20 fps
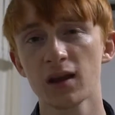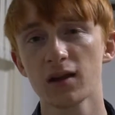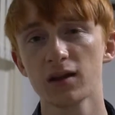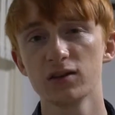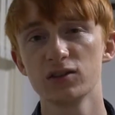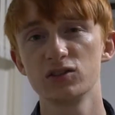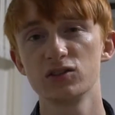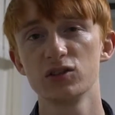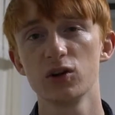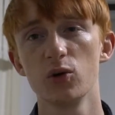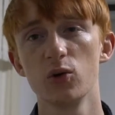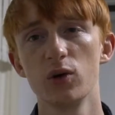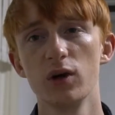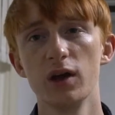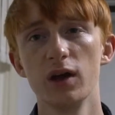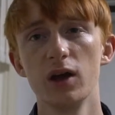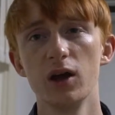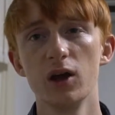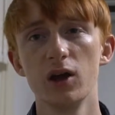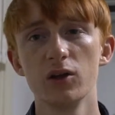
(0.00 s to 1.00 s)
So
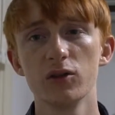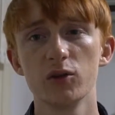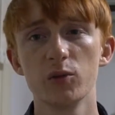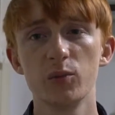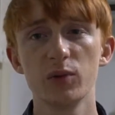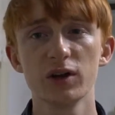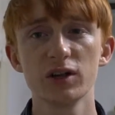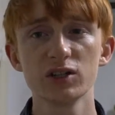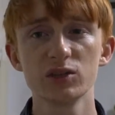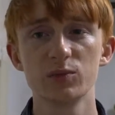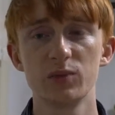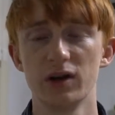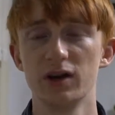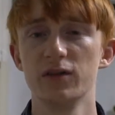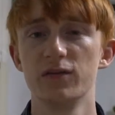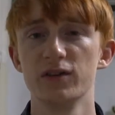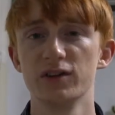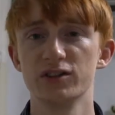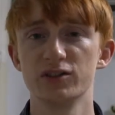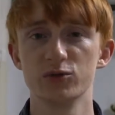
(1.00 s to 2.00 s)
the biggest
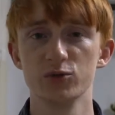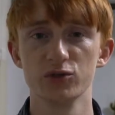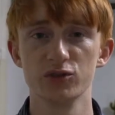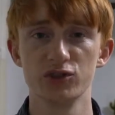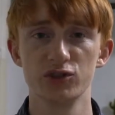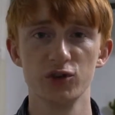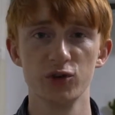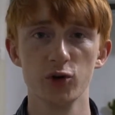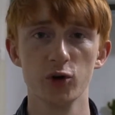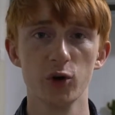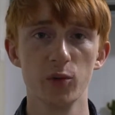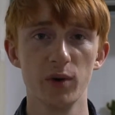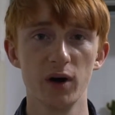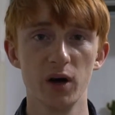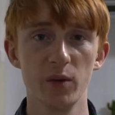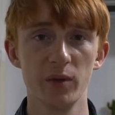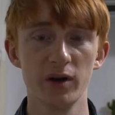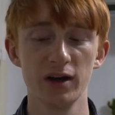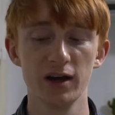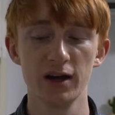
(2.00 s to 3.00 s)
benefits to a studio
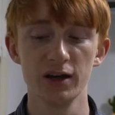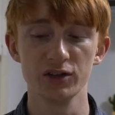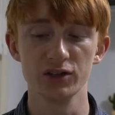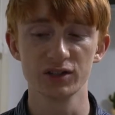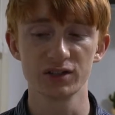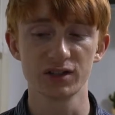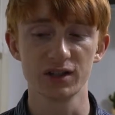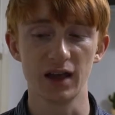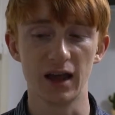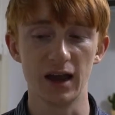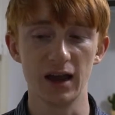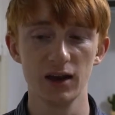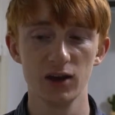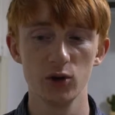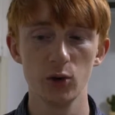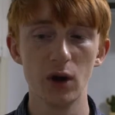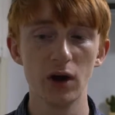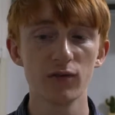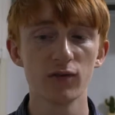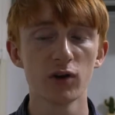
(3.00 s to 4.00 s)
apartment are just that
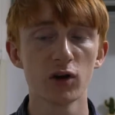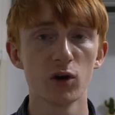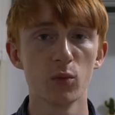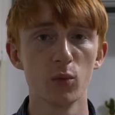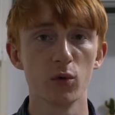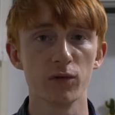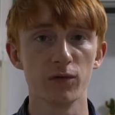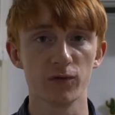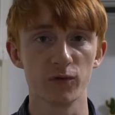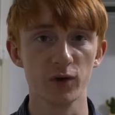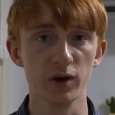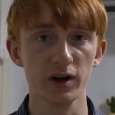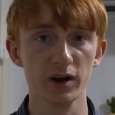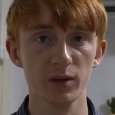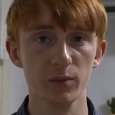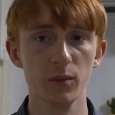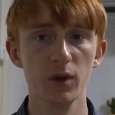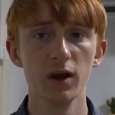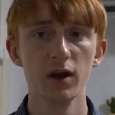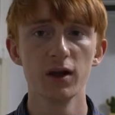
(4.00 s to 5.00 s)
you have a lot more
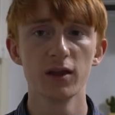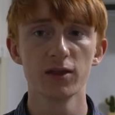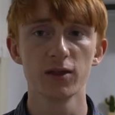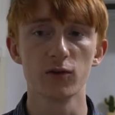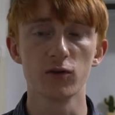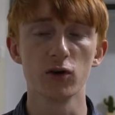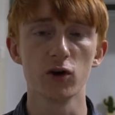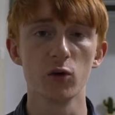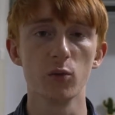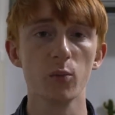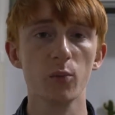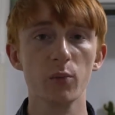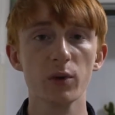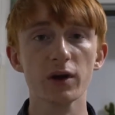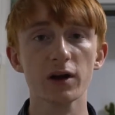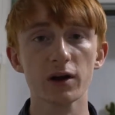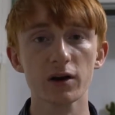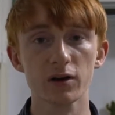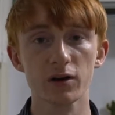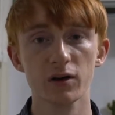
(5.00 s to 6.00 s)
freedom, they're a lot
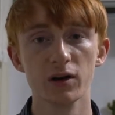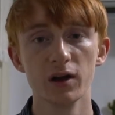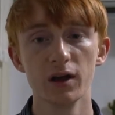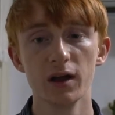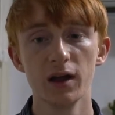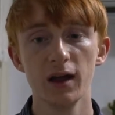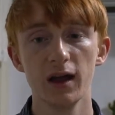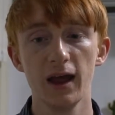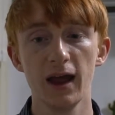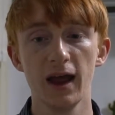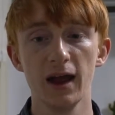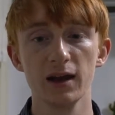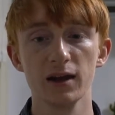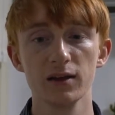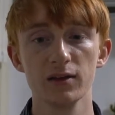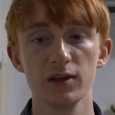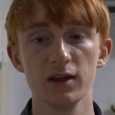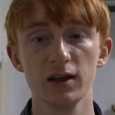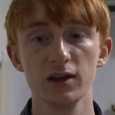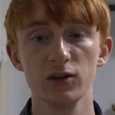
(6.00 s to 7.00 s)
bigger, and
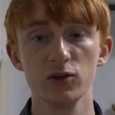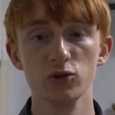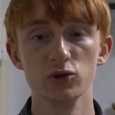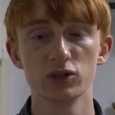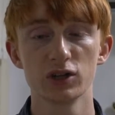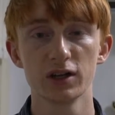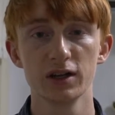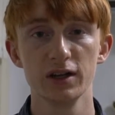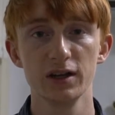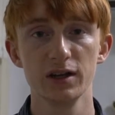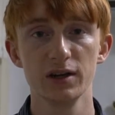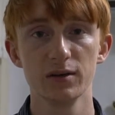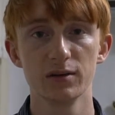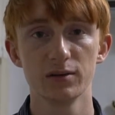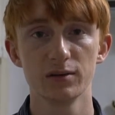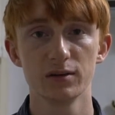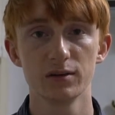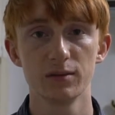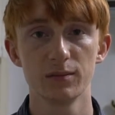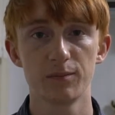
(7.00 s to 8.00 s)
they usually
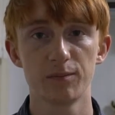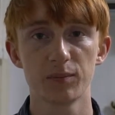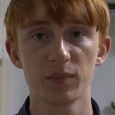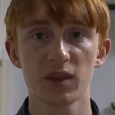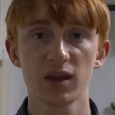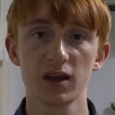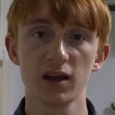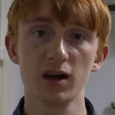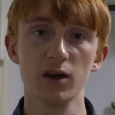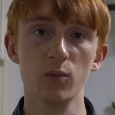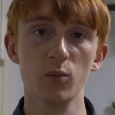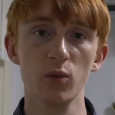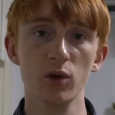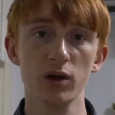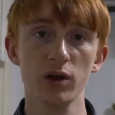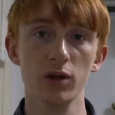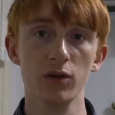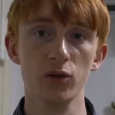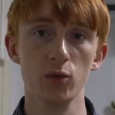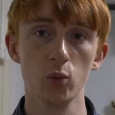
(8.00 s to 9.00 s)
come
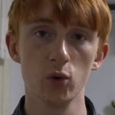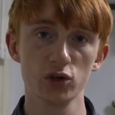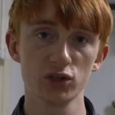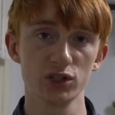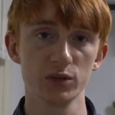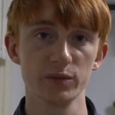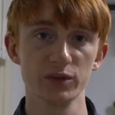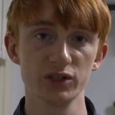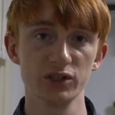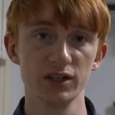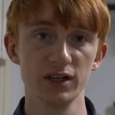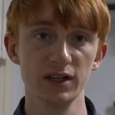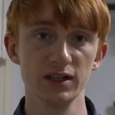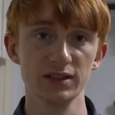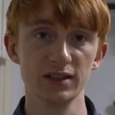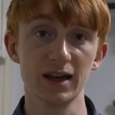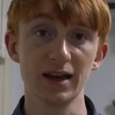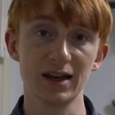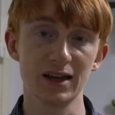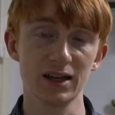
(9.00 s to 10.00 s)
with washing machines
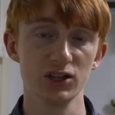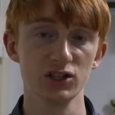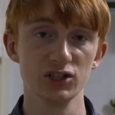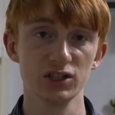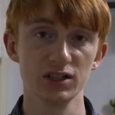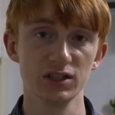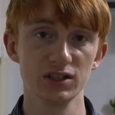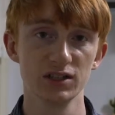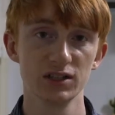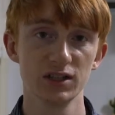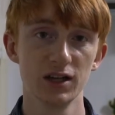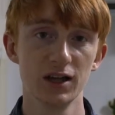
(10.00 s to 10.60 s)
and kitchens.